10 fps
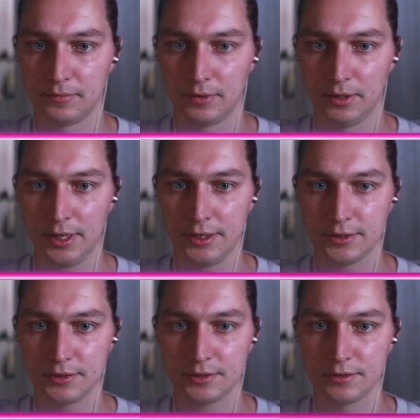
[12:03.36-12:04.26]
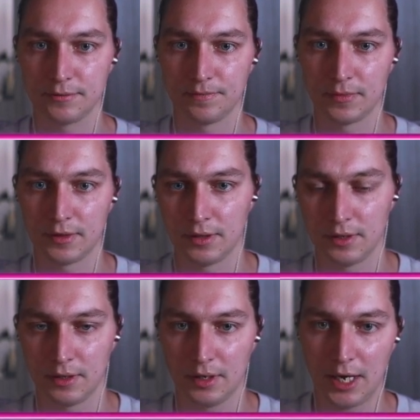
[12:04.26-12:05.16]
latest.
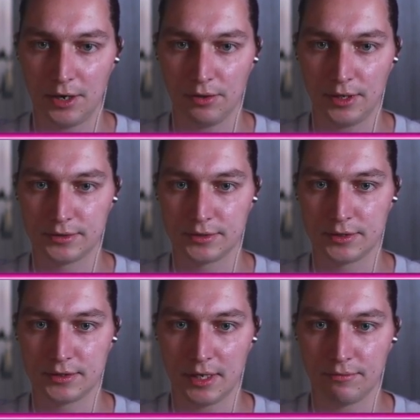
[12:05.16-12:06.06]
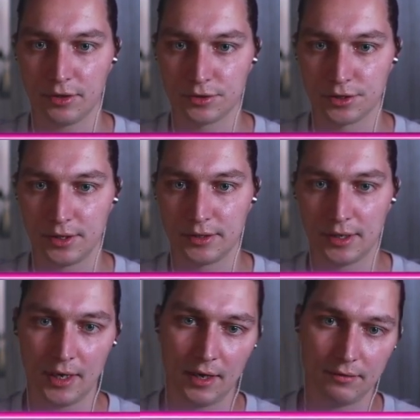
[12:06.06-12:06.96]
I know that's the same version that I
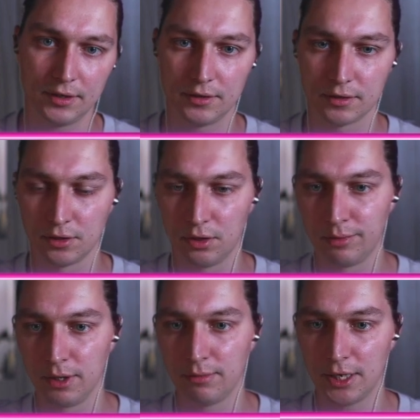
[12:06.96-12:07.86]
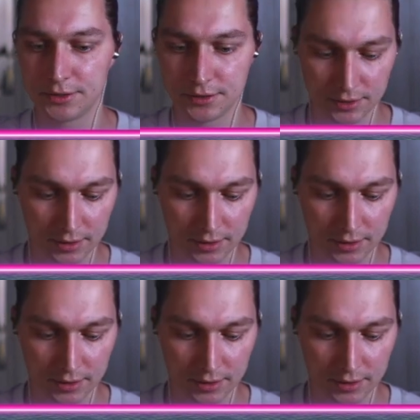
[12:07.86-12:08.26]
have in global, but